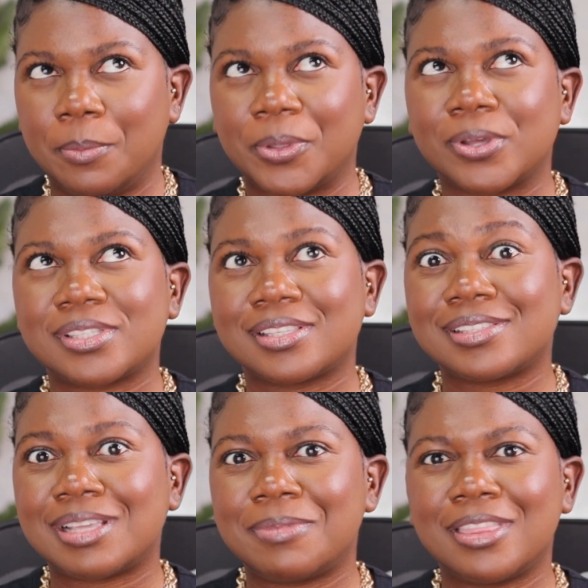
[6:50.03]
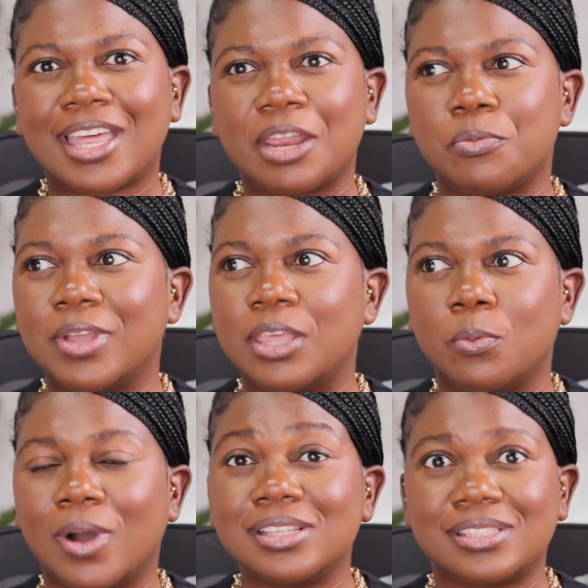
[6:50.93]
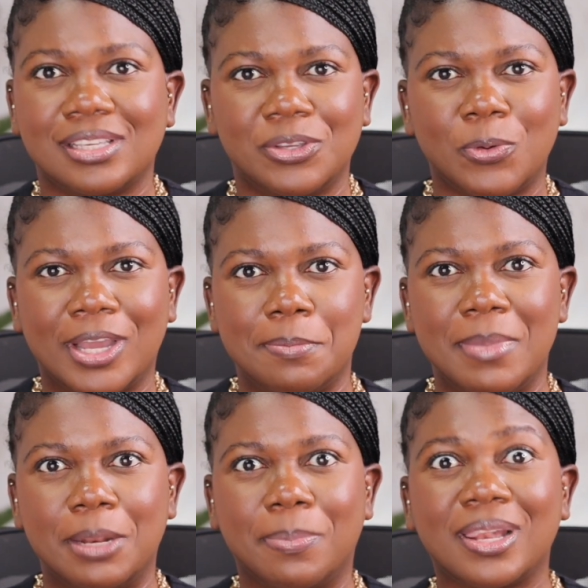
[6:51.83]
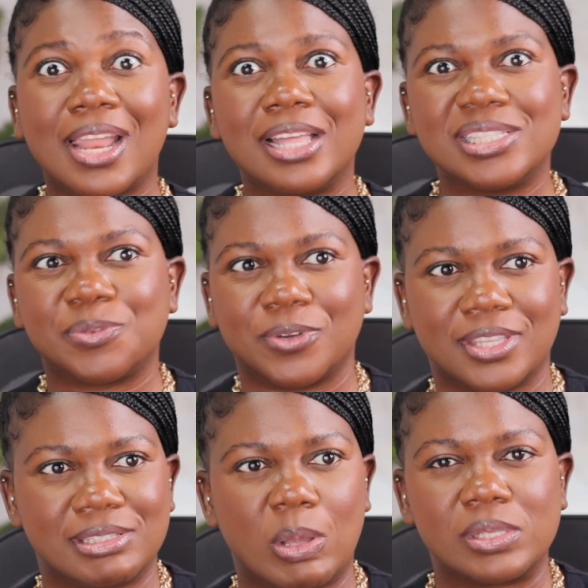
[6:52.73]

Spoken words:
Because this is something that I really wanted. You know, I'd made plans for this.